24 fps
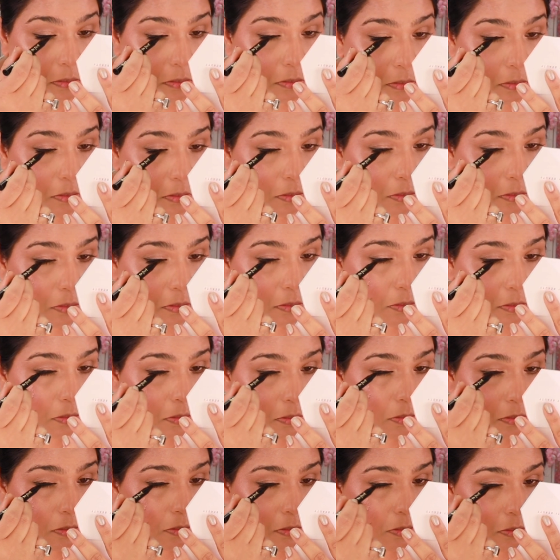I just
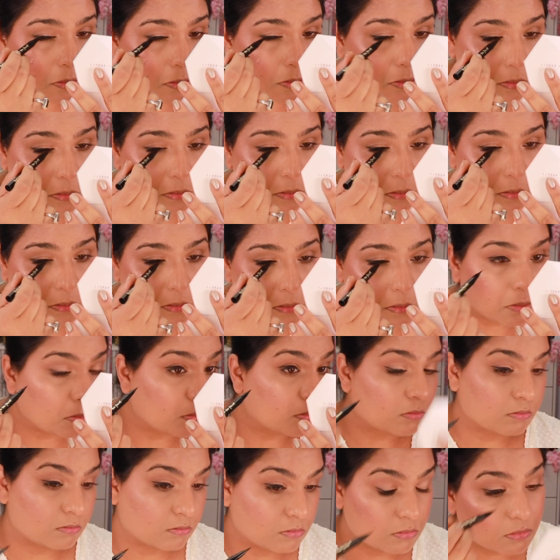realized why I don't use that
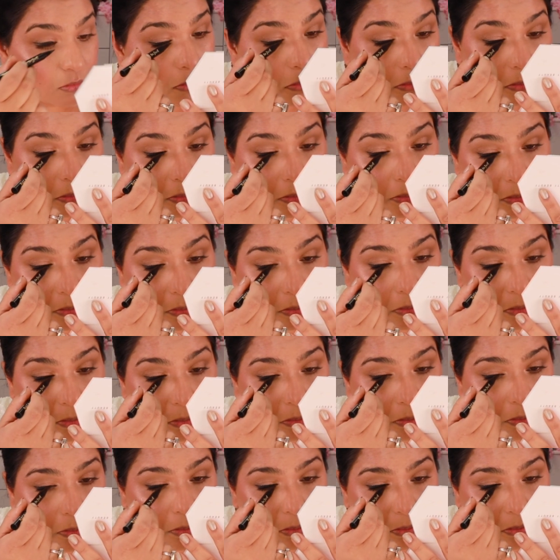liner anymore. It
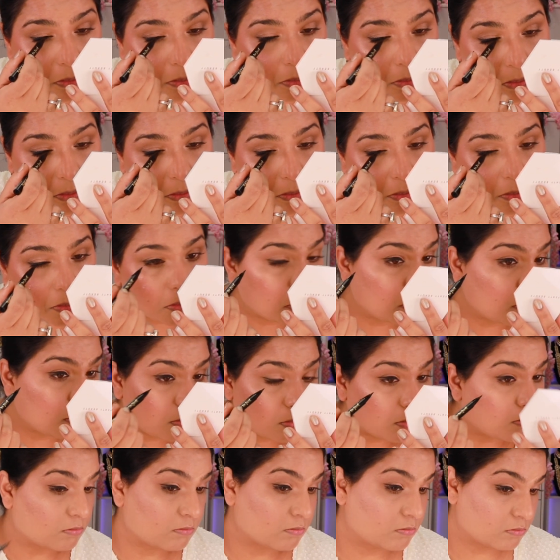is so hard to work
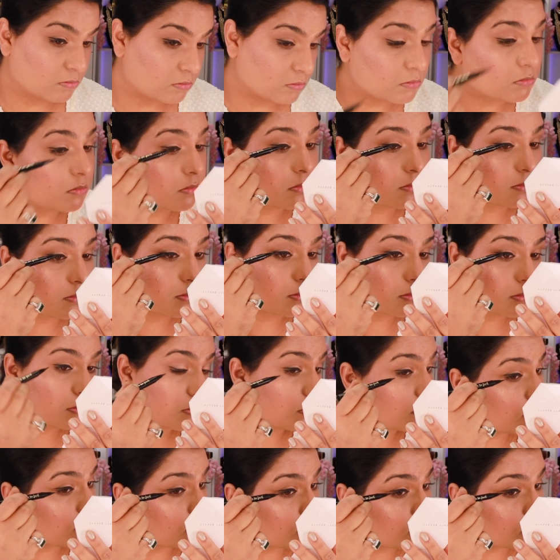with. I definitely